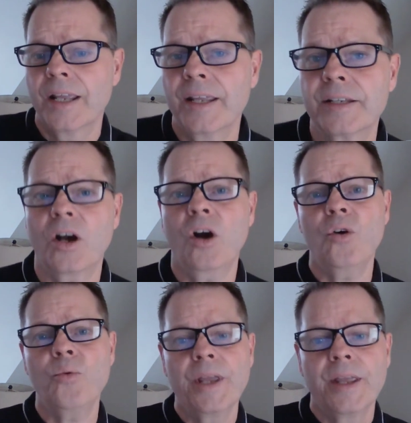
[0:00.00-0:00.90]
his
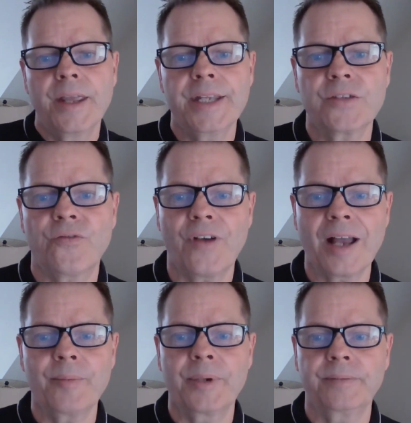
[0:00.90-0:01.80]
home, his
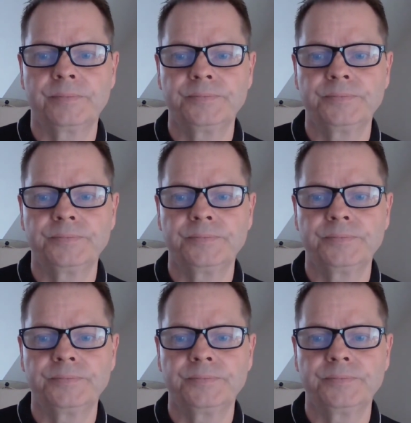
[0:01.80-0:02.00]
family.